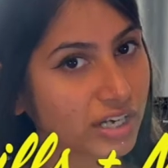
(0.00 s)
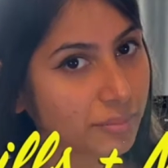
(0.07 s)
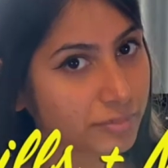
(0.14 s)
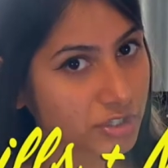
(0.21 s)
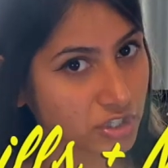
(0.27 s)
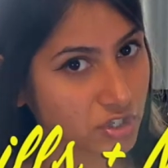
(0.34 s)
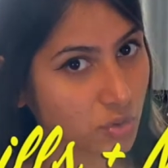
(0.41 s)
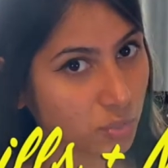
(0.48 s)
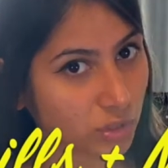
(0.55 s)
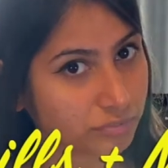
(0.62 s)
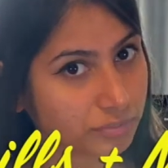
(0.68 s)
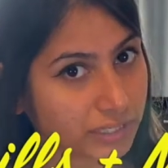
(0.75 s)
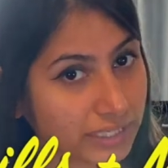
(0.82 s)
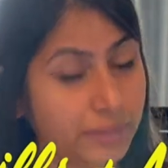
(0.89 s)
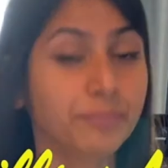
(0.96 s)
number two would
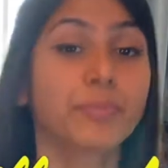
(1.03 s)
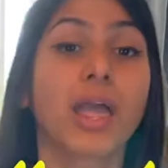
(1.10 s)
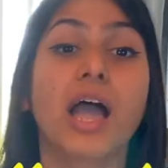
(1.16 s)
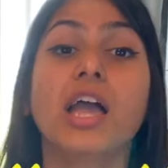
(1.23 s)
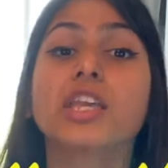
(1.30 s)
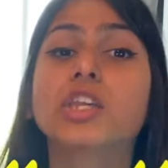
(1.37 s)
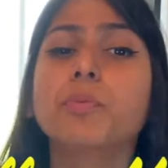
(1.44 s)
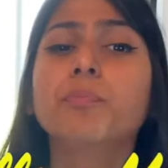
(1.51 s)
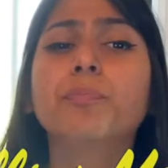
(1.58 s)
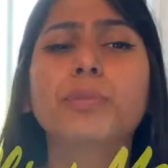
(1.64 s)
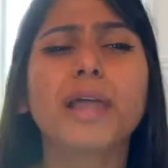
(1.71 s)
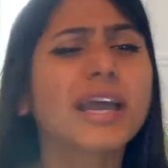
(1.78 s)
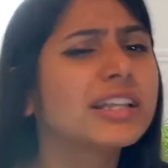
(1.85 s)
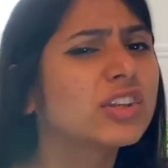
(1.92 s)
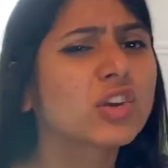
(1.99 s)
be you
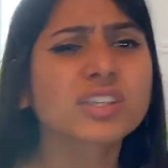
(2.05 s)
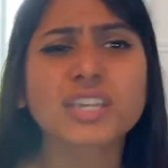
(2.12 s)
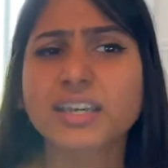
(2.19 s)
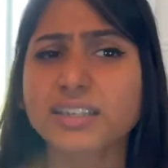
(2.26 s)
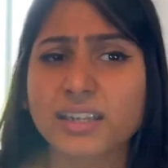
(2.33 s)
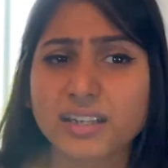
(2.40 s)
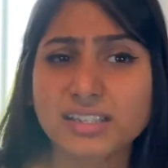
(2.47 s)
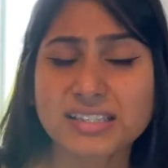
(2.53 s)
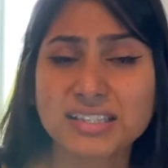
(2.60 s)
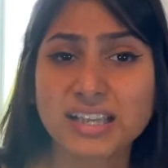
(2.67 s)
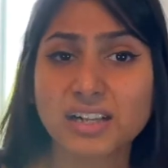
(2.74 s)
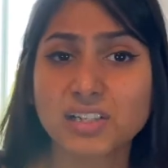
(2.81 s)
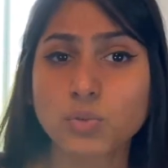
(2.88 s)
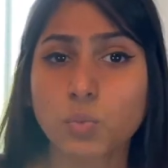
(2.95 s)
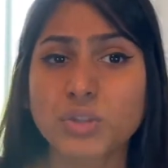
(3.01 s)
blend your technical
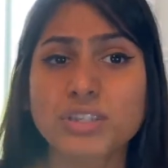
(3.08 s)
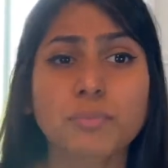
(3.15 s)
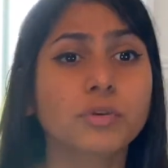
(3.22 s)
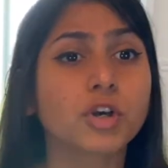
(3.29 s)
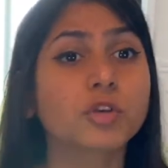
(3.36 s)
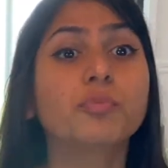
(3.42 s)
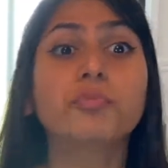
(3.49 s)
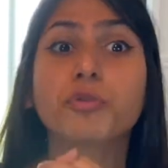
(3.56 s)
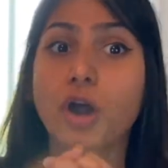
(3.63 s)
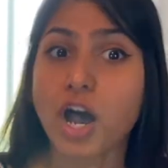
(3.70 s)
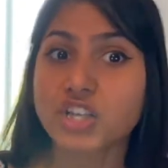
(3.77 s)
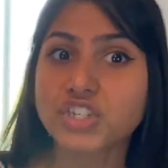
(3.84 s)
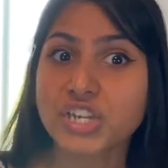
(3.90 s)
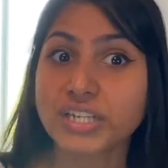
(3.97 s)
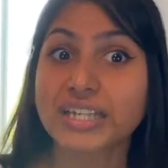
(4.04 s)
skills with some good
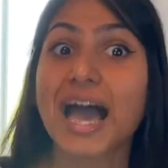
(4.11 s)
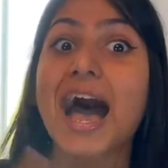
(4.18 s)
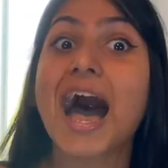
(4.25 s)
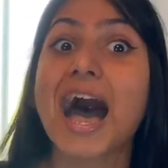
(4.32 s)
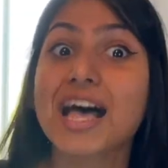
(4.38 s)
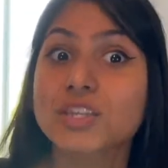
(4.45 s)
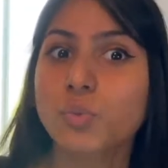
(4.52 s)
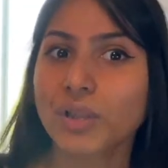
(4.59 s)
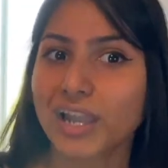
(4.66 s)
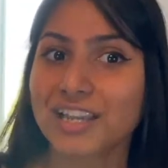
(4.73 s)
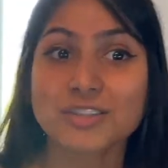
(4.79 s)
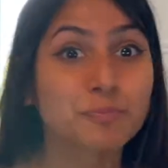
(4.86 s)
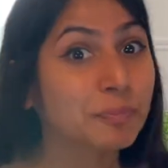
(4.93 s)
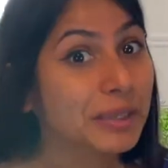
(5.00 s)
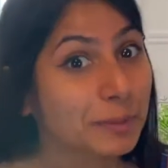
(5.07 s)
project as well
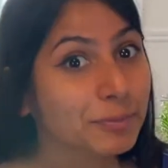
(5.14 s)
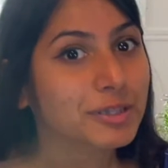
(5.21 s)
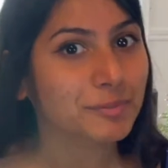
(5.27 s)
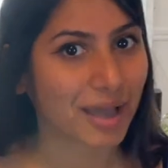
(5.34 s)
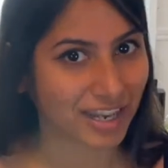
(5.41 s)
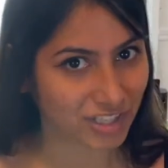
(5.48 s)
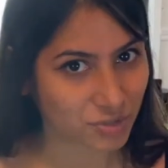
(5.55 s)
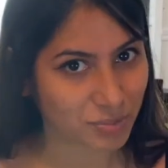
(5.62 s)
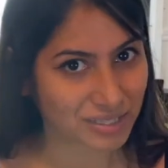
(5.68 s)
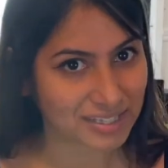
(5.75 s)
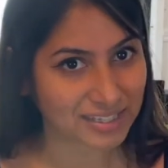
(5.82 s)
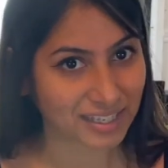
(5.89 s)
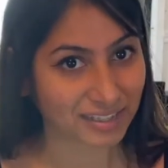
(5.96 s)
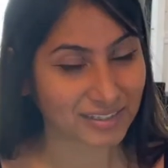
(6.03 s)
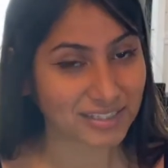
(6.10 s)
as people management
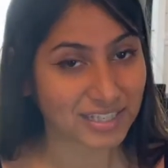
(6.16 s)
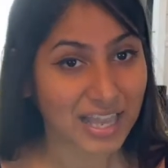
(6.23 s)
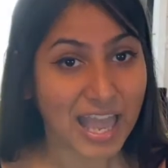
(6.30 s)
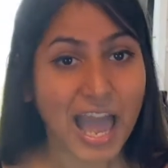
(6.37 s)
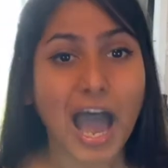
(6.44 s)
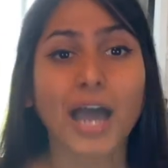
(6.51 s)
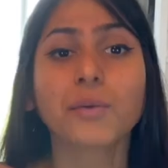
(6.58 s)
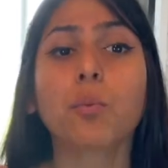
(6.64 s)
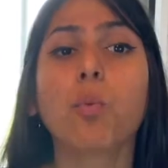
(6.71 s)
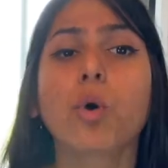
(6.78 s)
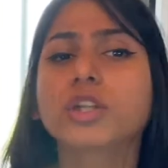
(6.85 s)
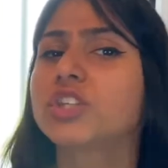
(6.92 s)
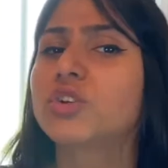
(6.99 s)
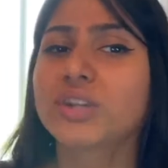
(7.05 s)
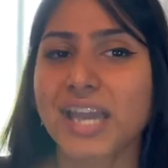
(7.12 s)
skills. And
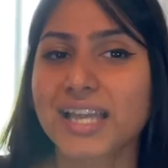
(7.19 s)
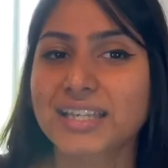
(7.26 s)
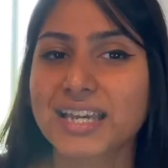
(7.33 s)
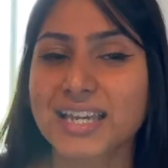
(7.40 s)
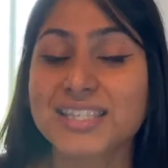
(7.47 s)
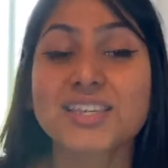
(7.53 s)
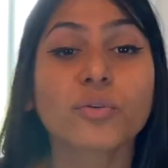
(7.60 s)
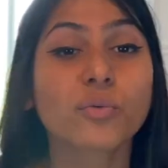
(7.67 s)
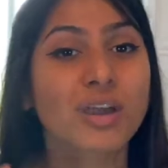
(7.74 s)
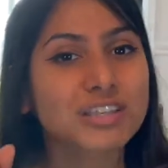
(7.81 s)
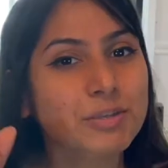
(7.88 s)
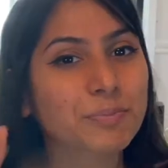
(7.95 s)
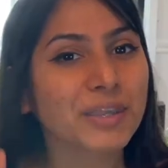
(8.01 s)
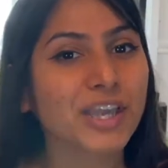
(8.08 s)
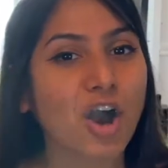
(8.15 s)
what you get is a
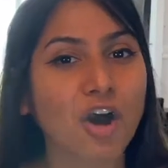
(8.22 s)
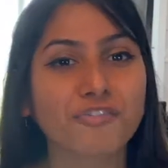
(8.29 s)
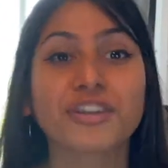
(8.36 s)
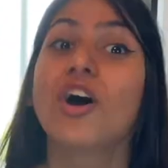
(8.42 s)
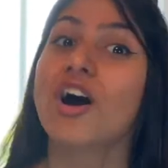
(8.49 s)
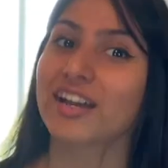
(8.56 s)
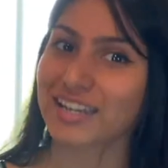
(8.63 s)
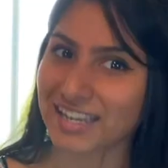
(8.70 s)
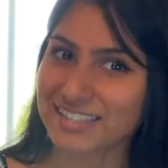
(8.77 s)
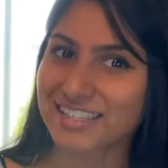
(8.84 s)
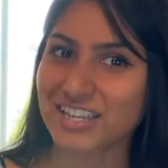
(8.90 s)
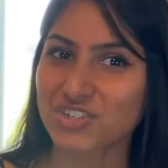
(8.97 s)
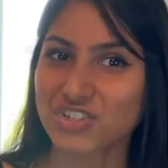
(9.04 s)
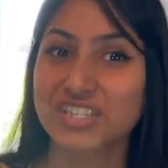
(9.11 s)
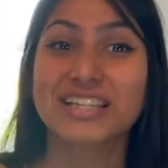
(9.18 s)
recipe of an
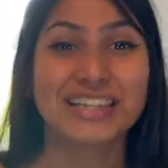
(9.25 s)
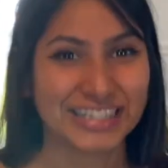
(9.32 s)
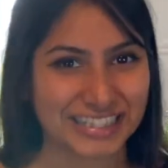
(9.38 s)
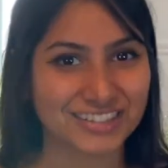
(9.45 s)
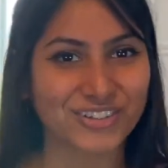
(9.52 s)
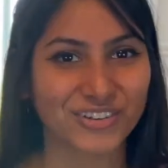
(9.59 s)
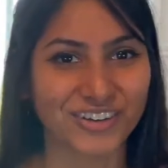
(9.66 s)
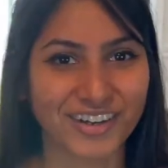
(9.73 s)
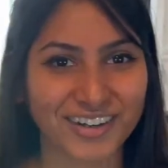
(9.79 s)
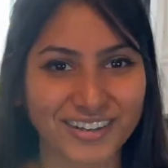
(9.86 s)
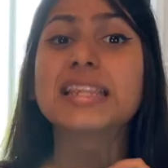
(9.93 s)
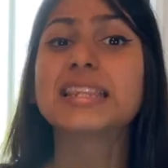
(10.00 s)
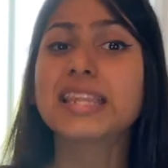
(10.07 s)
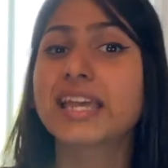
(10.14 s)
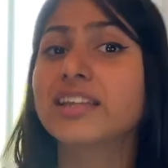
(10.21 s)
organization leader
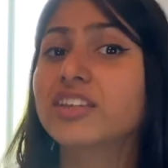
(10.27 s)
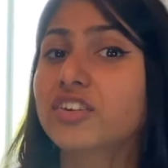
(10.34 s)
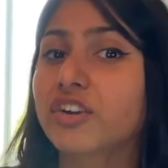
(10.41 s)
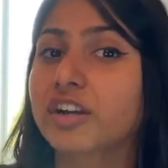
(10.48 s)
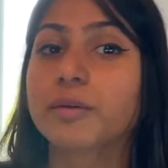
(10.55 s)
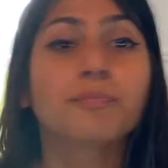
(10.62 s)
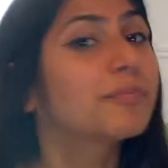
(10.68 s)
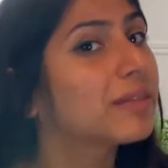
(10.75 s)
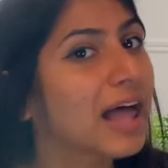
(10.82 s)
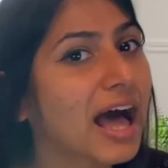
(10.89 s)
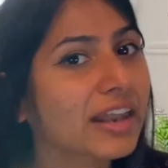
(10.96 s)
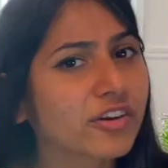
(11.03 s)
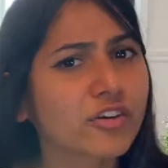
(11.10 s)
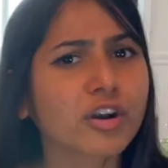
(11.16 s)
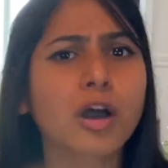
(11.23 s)
then you're a
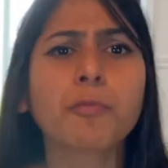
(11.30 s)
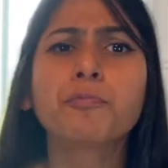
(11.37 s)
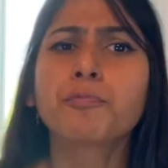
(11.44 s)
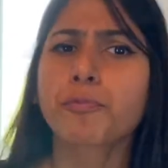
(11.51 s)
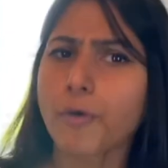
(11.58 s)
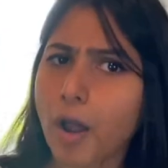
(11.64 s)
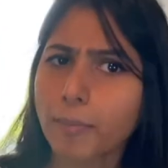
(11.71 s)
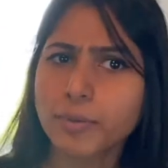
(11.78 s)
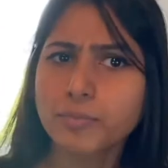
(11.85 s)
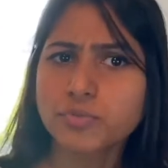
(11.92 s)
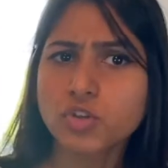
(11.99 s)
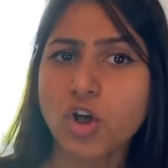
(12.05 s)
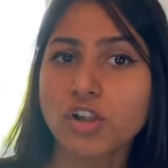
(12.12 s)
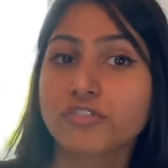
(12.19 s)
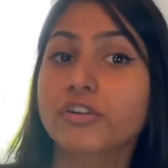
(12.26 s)
planner, a problem
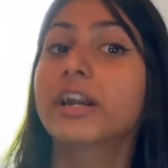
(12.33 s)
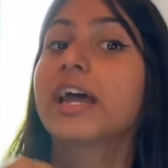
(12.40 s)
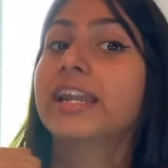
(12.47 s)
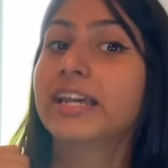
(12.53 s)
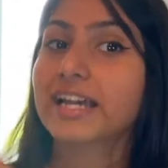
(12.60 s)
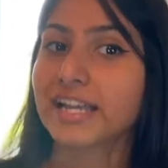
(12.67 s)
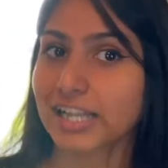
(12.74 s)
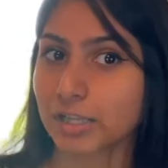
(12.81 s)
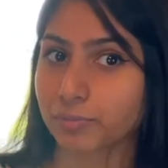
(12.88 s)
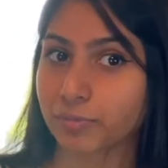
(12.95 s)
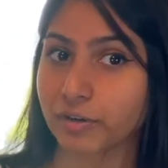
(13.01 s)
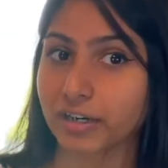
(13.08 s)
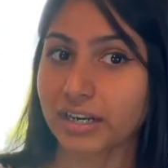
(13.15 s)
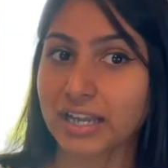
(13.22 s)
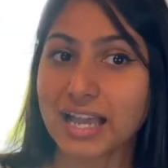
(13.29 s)
solver, and a
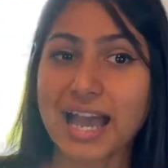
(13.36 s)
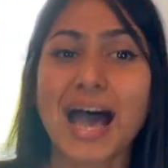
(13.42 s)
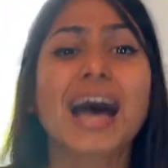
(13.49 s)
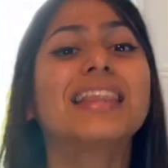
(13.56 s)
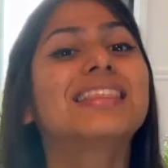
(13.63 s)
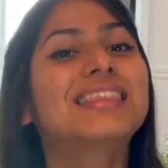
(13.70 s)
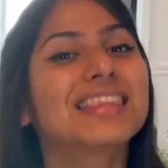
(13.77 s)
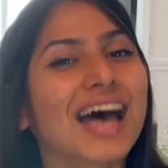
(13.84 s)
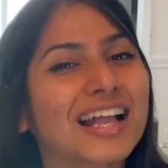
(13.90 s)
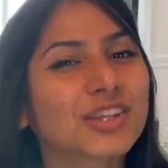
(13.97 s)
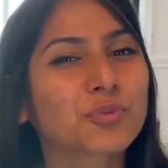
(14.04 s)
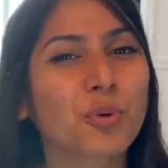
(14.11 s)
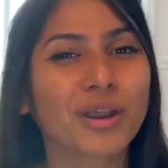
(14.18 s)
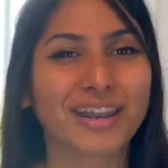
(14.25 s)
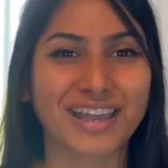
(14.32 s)
helper. And
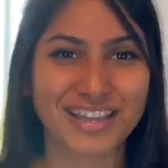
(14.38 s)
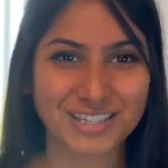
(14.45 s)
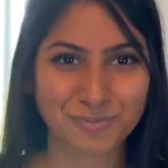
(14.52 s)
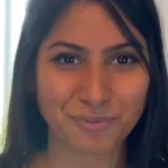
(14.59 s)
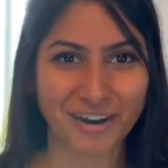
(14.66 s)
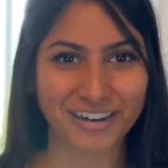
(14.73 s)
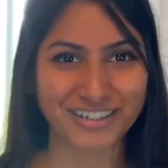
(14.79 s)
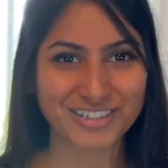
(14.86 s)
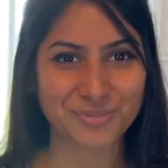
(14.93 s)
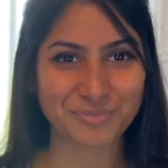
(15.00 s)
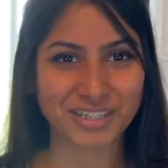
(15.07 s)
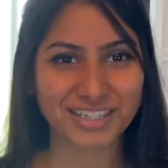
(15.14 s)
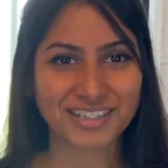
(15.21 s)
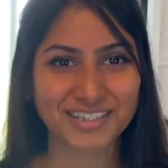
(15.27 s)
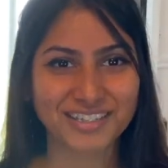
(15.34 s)
that's what I aspire to be.